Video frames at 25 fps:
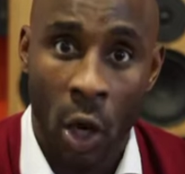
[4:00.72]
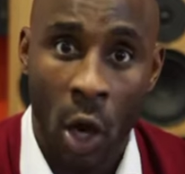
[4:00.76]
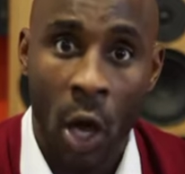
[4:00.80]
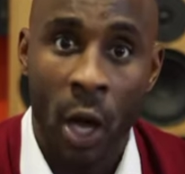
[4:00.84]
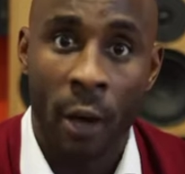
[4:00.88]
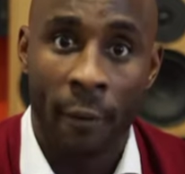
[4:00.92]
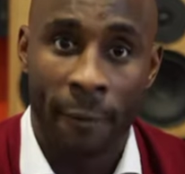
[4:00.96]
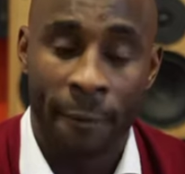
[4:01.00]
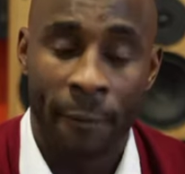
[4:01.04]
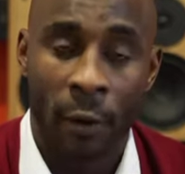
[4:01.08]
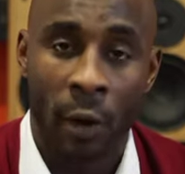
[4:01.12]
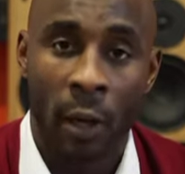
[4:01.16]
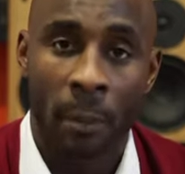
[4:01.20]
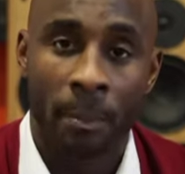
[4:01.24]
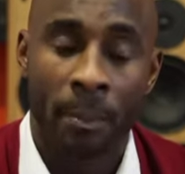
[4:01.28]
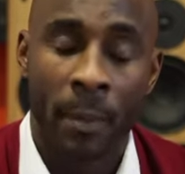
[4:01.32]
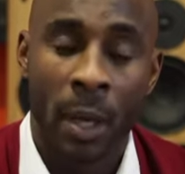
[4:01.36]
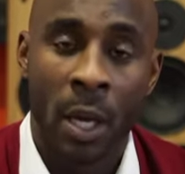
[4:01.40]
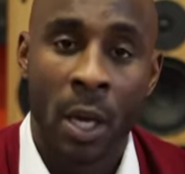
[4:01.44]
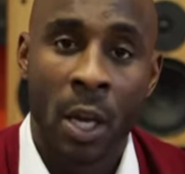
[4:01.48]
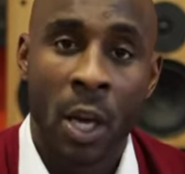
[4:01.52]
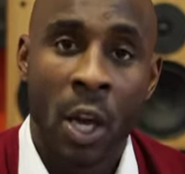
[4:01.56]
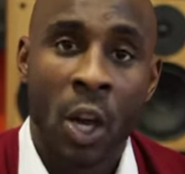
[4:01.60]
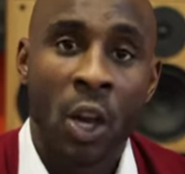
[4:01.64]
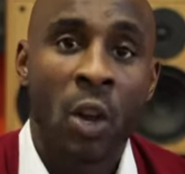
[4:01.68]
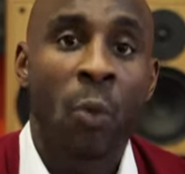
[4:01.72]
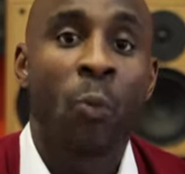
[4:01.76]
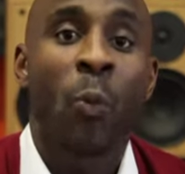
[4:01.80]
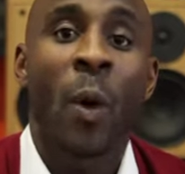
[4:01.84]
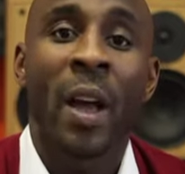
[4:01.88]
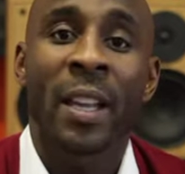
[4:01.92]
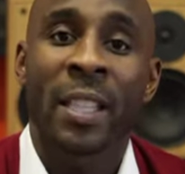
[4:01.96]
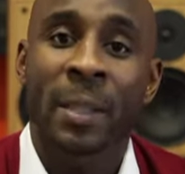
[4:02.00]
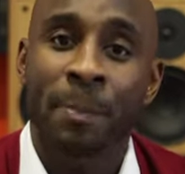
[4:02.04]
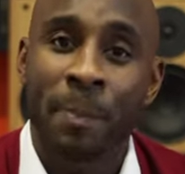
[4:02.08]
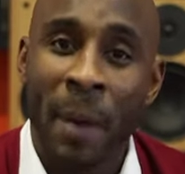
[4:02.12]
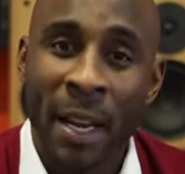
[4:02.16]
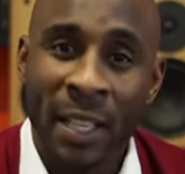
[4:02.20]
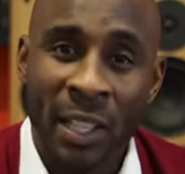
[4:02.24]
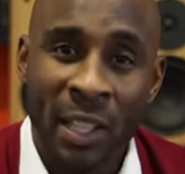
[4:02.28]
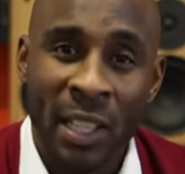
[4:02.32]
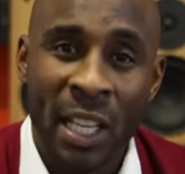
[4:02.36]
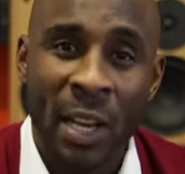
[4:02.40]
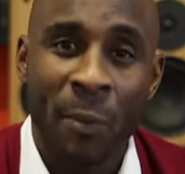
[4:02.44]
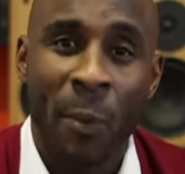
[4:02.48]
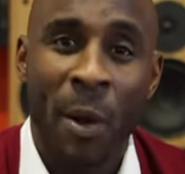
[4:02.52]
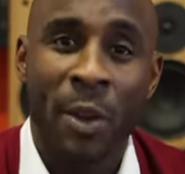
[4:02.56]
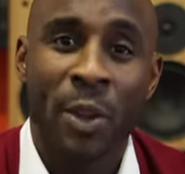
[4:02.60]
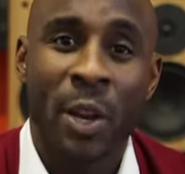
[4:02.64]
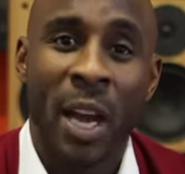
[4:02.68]
hurt Fulham. Especially
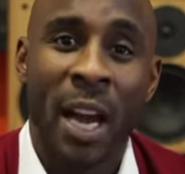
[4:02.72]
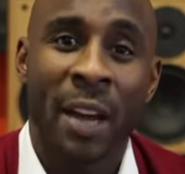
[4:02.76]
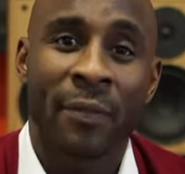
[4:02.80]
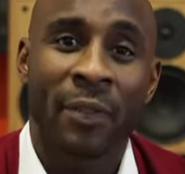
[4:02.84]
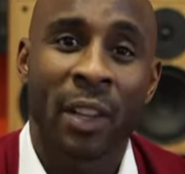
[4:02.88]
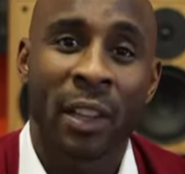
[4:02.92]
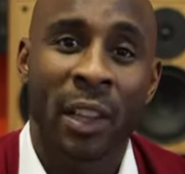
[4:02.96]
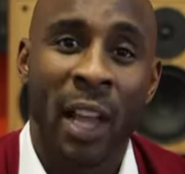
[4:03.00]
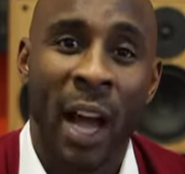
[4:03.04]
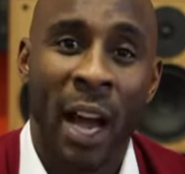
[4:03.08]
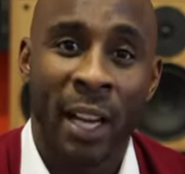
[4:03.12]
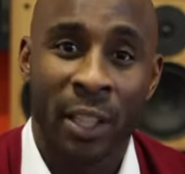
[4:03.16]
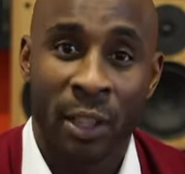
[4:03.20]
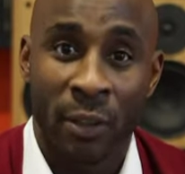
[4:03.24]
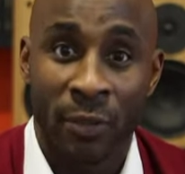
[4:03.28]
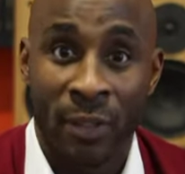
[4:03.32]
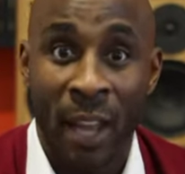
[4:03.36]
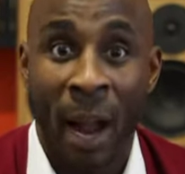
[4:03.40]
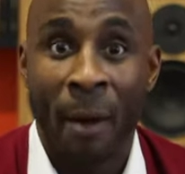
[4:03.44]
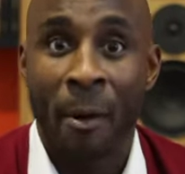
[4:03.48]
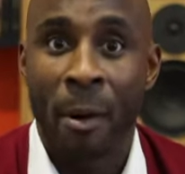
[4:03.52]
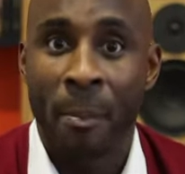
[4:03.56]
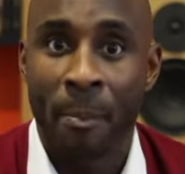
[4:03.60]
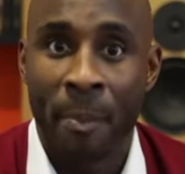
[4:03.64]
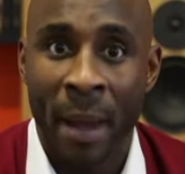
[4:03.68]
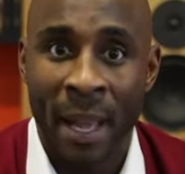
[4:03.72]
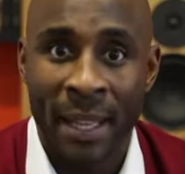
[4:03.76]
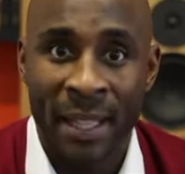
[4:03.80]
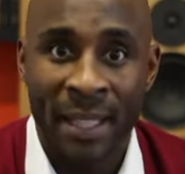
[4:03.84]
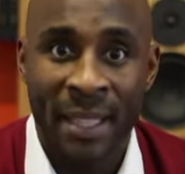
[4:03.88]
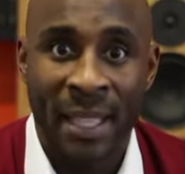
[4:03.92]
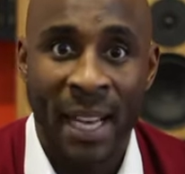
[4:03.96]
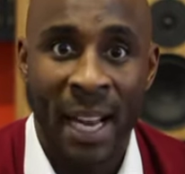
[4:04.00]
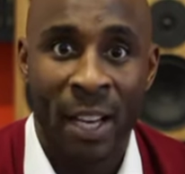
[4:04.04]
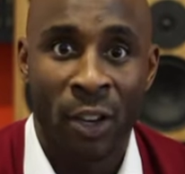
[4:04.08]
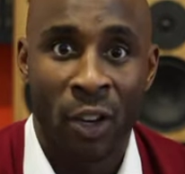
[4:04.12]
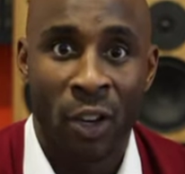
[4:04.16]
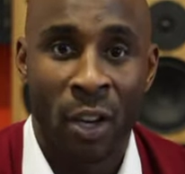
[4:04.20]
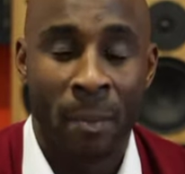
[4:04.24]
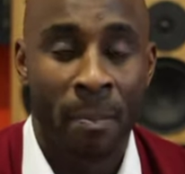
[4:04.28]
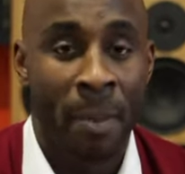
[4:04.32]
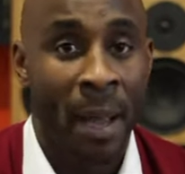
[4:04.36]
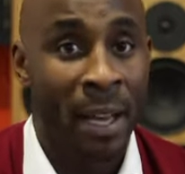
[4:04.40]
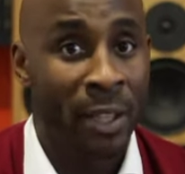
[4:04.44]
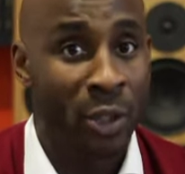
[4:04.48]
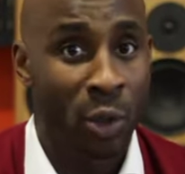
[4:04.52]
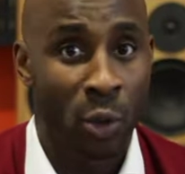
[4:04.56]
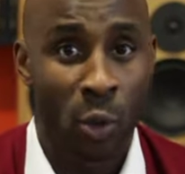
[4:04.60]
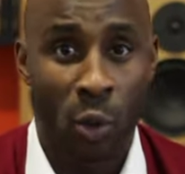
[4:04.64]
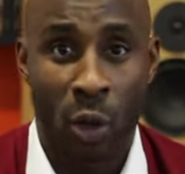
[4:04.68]
when you have the likes of Darren Bent sitting on the
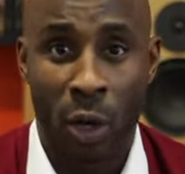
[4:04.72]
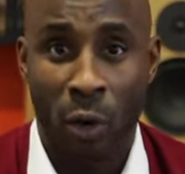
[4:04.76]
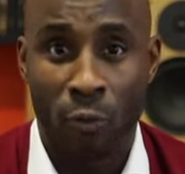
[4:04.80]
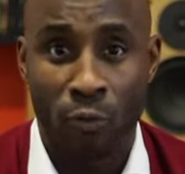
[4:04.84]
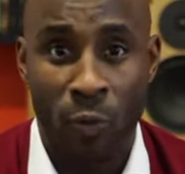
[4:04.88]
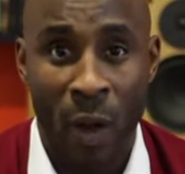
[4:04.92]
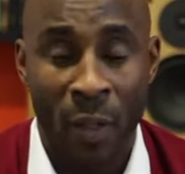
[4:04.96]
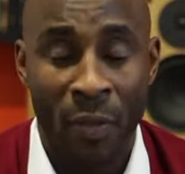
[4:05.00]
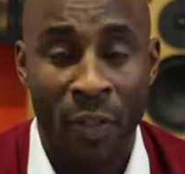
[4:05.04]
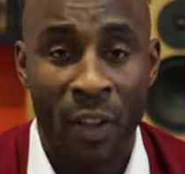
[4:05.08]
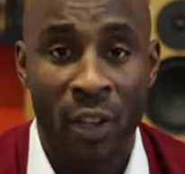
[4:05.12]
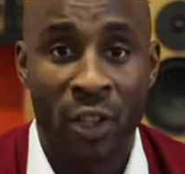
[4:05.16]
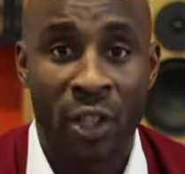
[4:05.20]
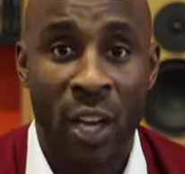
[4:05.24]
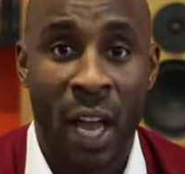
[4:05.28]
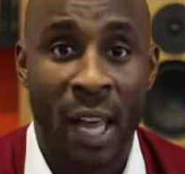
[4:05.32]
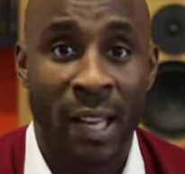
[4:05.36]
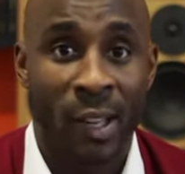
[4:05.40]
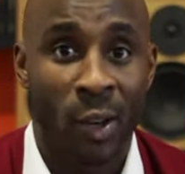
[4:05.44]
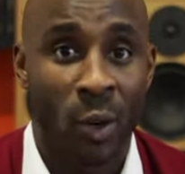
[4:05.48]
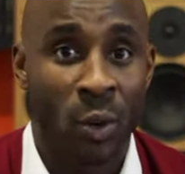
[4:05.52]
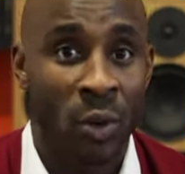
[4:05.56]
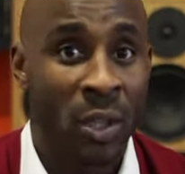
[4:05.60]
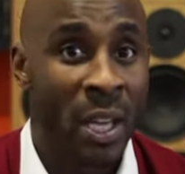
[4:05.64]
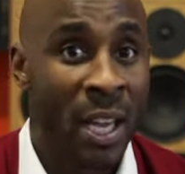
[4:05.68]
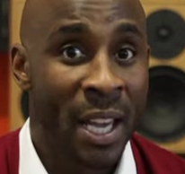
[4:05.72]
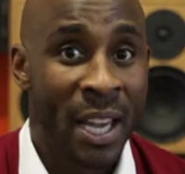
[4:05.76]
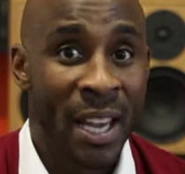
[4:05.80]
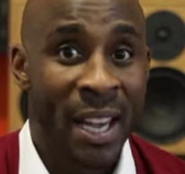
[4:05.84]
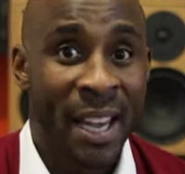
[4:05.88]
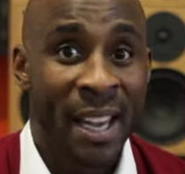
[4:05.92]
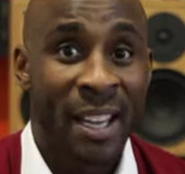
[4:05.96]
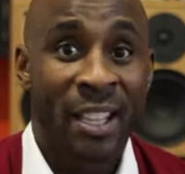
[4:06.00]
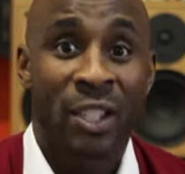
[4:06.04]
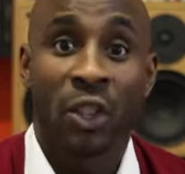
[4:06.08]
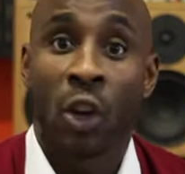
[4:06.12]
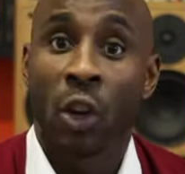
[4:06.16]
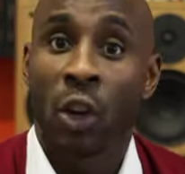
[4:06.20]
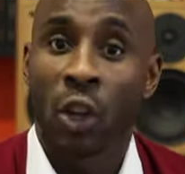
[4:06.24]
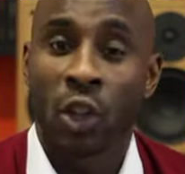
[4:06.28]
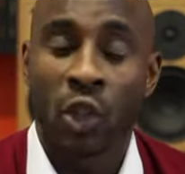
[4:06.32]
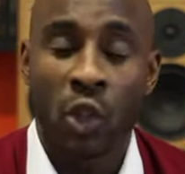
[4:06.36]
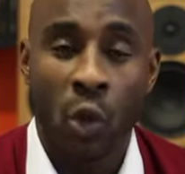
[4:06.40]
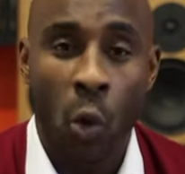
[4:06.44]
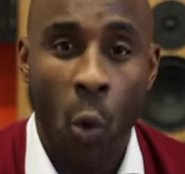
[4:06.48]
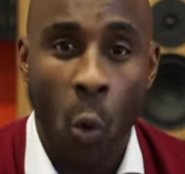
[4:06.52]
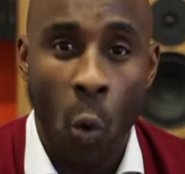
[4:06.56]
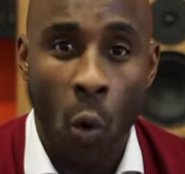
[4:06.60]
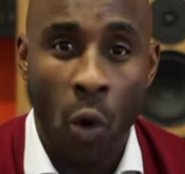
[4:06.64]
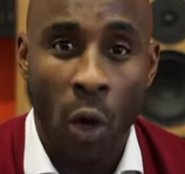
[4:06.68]
bench who's going to run the channels, is going to
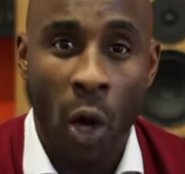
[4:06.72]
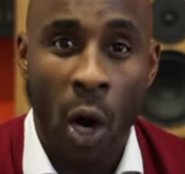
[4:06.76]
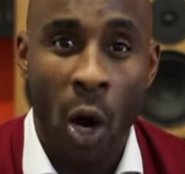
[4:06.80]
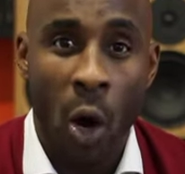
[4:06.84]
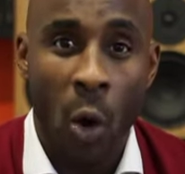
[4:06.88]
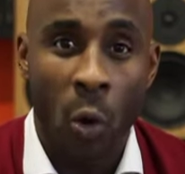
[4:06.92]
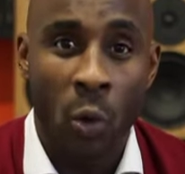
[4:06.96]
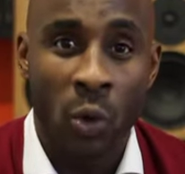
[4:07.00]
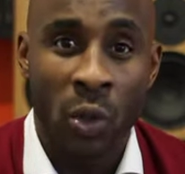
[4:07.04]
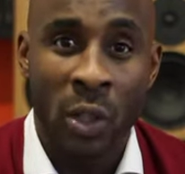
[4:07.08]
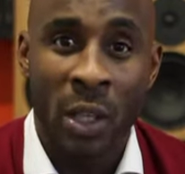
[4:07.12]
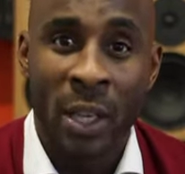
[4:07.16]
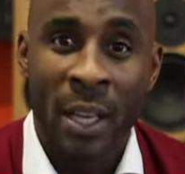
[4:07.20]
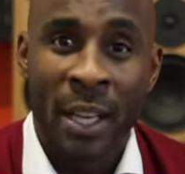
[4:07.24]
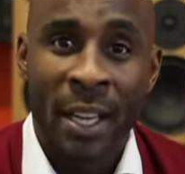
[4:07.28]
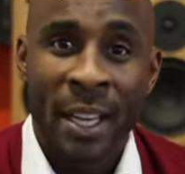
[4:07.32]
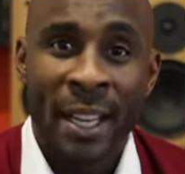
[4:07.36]
score goals.